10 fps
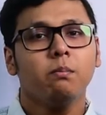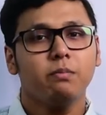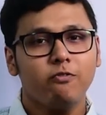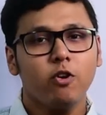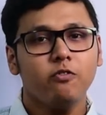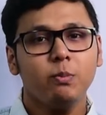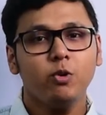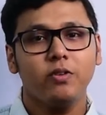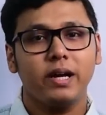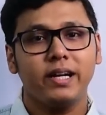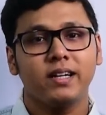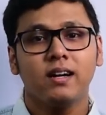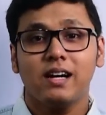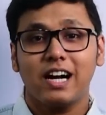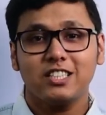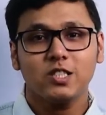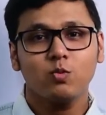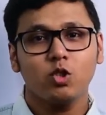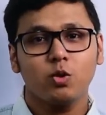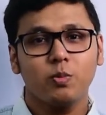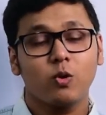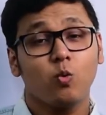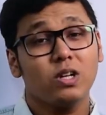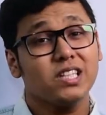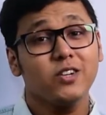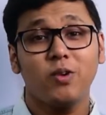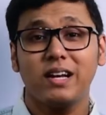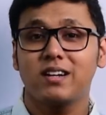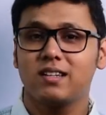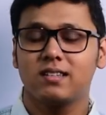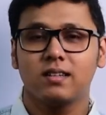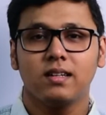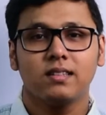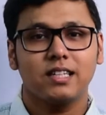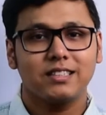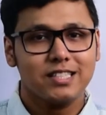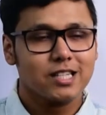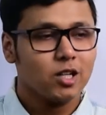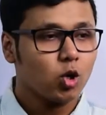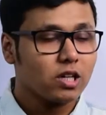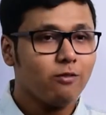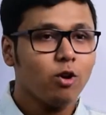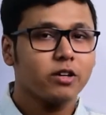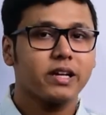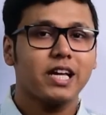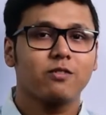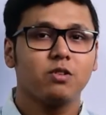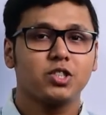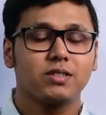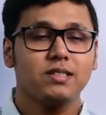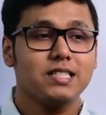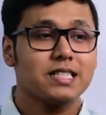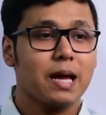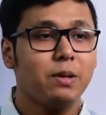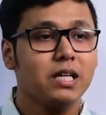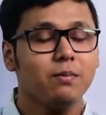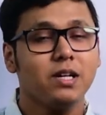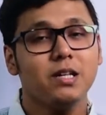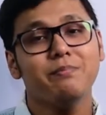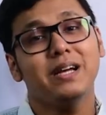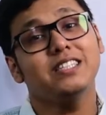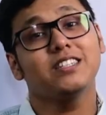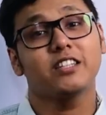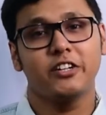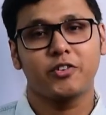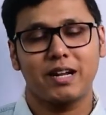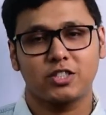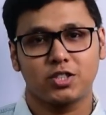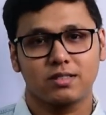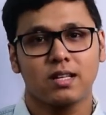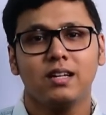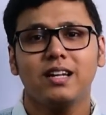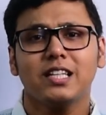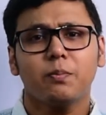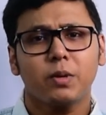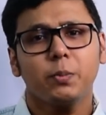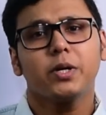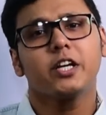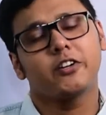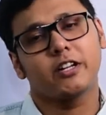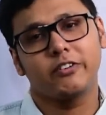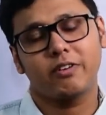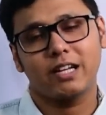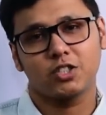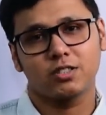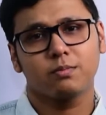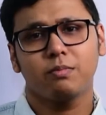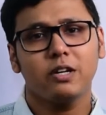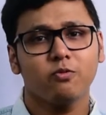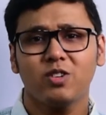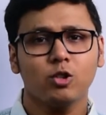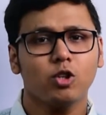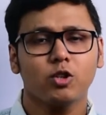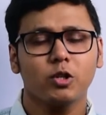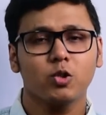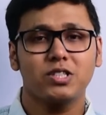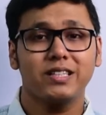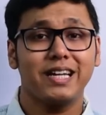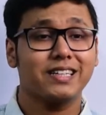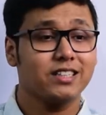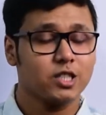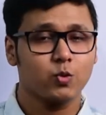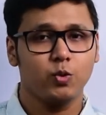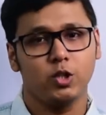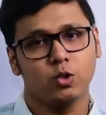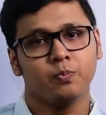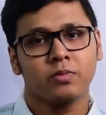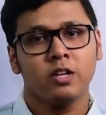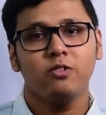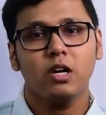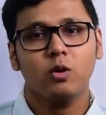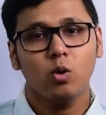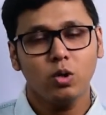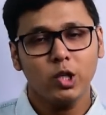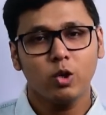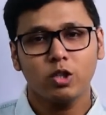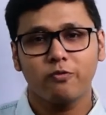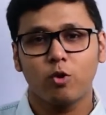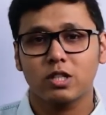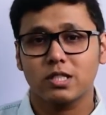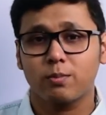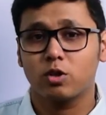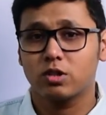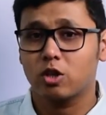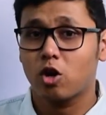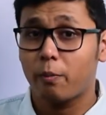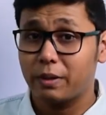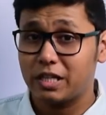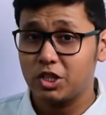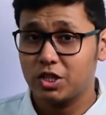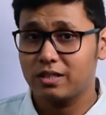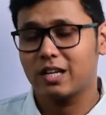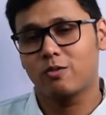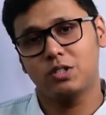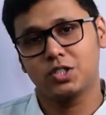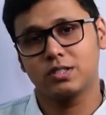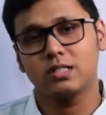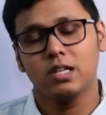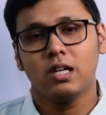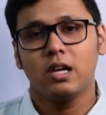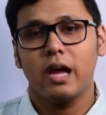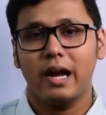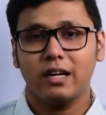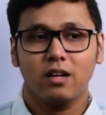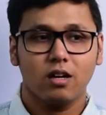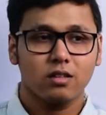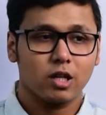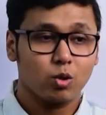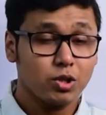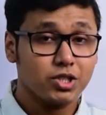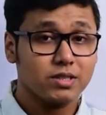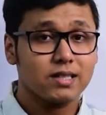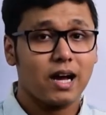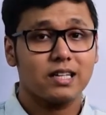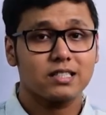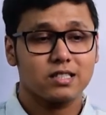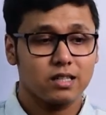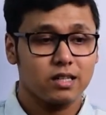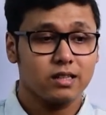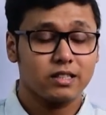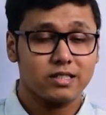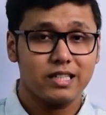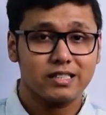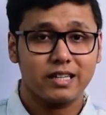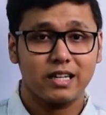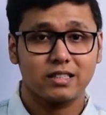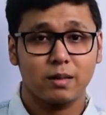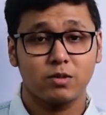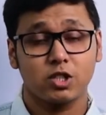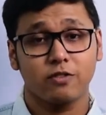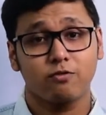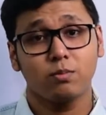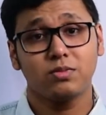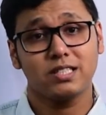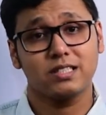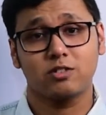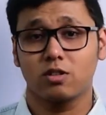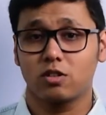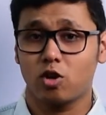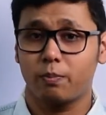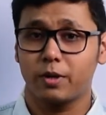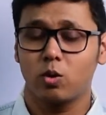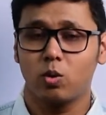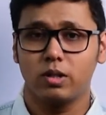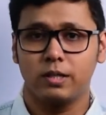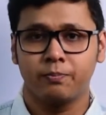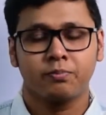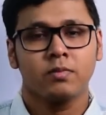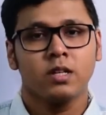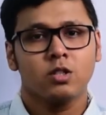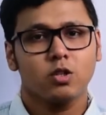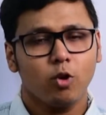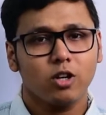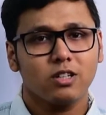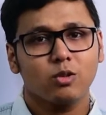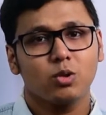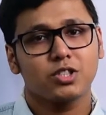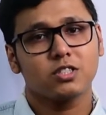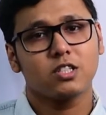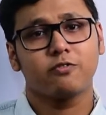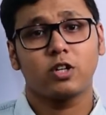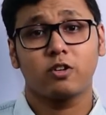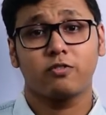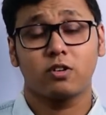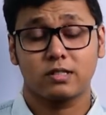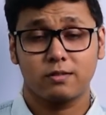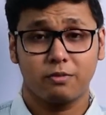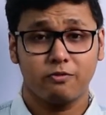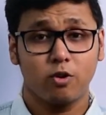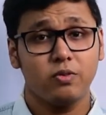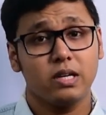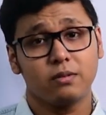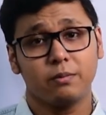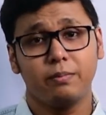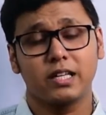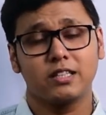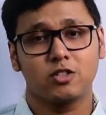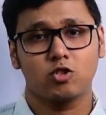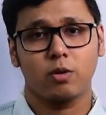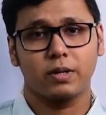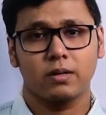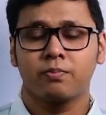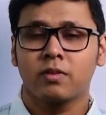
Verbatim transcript: Before we move ahead, I just want to make one thing very clear, that this Lotka-Volterra equation is applicable in many other interactions like the prey-predator interactions, but we are not going to see that in this video. We are only going to focus upon the competition equations and the questions asked in the C S I R examination from this topic only. So what are the questions in front of us before we begin this topic?